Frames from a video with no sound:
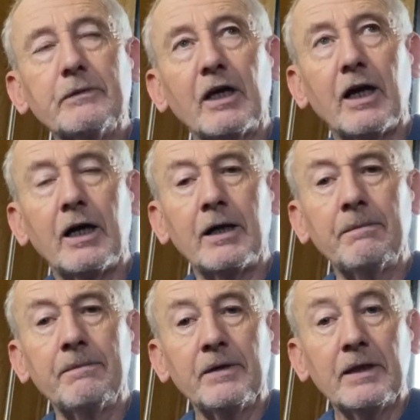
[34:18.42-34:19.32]

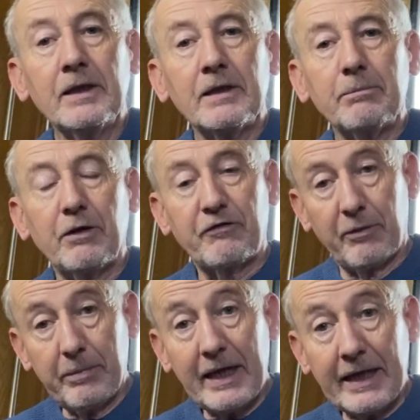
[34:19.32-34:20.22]
But
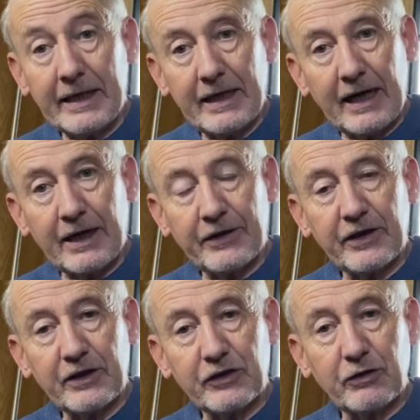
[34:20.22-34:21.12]
for me, I
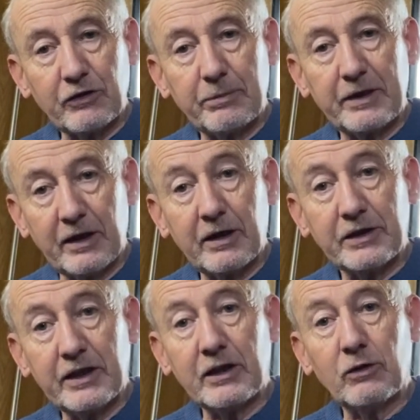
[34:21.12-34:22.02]
think it's going to be
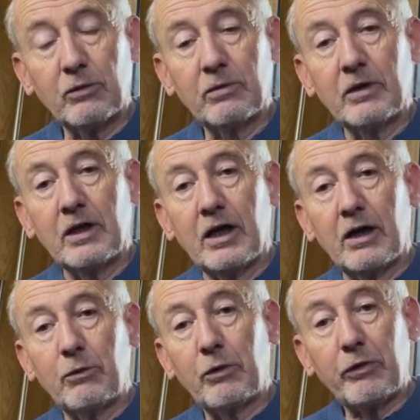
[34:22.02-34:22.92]
ideal.
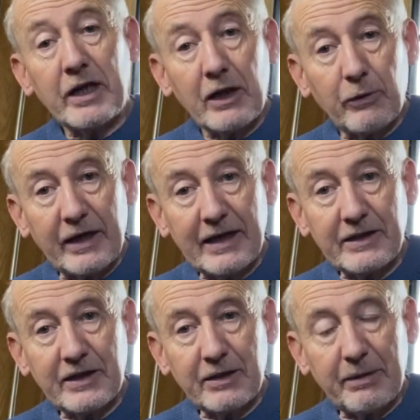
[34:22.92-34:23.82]
We're
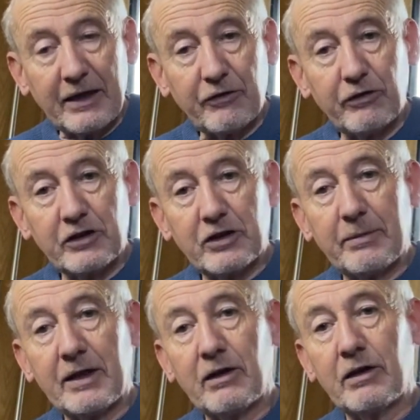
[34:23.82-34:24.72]
relocating the batteries to
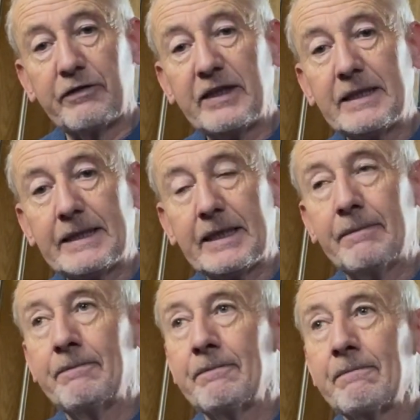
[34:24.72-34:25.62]
make life
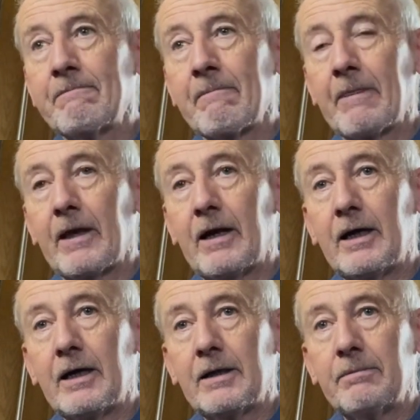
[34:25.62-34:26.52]
easier,
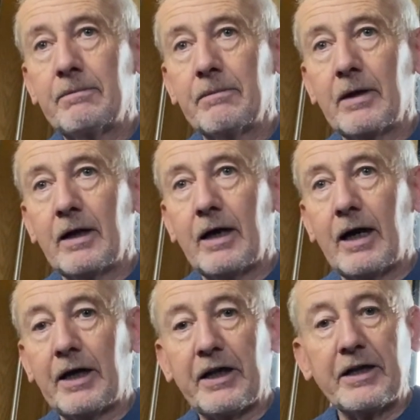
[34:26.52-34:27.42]
and
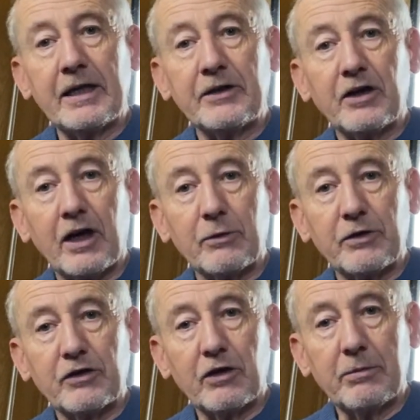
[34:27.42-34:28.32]
I nearly died when
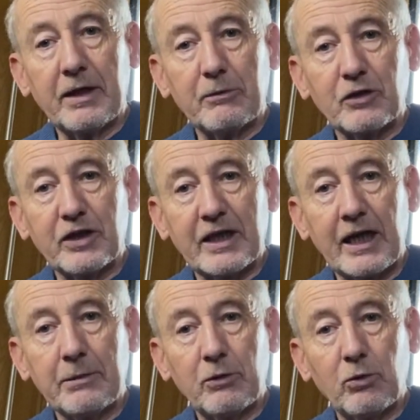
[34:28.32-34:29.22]
they told me how much the
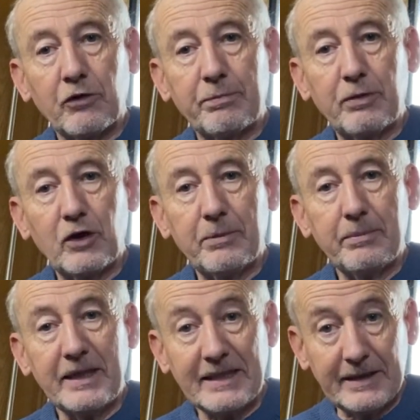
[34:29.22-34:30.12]
cable was per
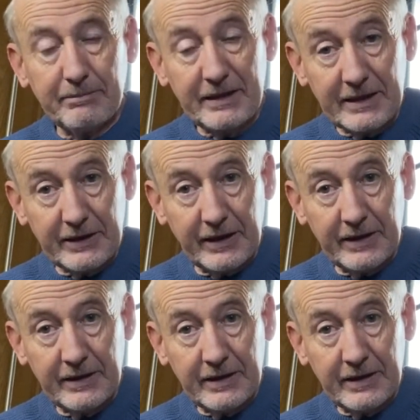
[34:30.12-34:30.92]
metre,